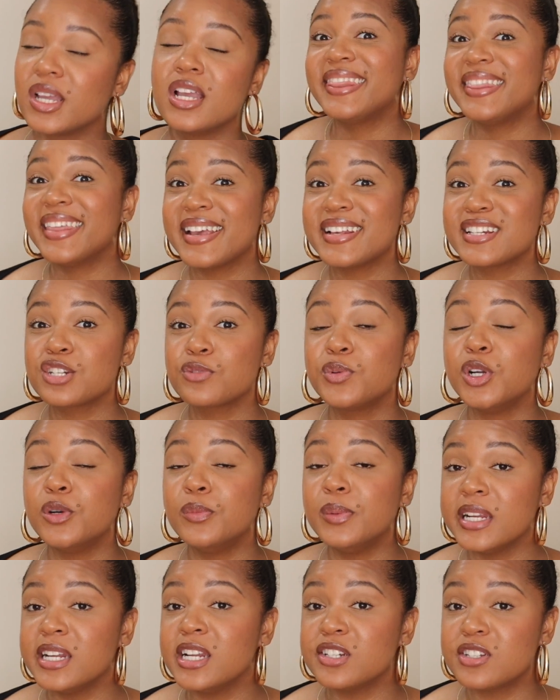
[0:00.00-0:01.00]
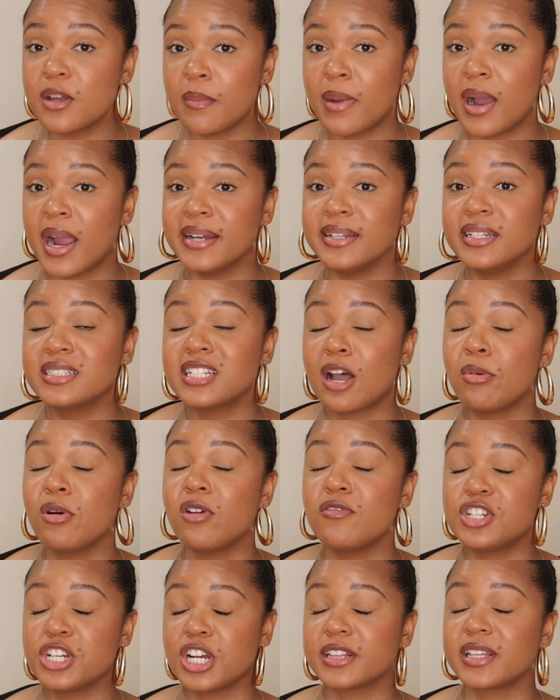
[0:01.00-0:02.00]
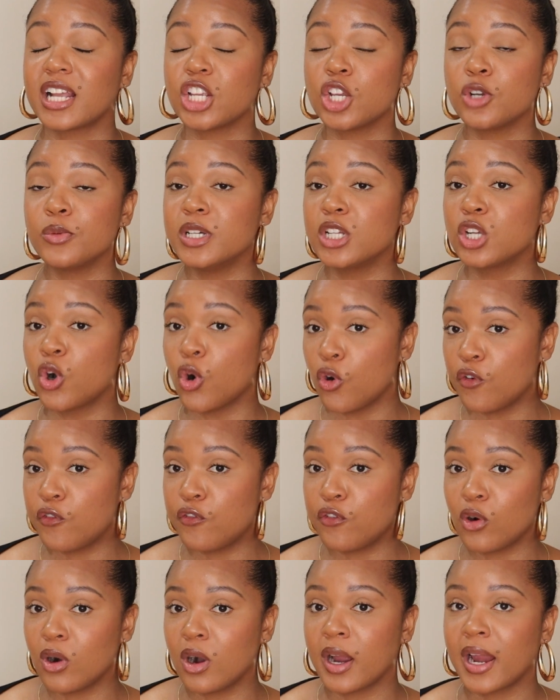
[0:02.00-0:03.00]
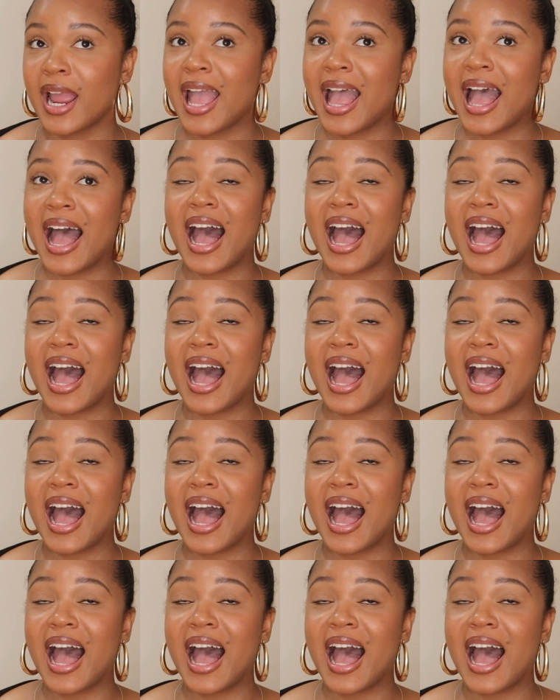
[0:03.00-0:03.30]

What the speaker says: This will really determine the type of gel that you will go for.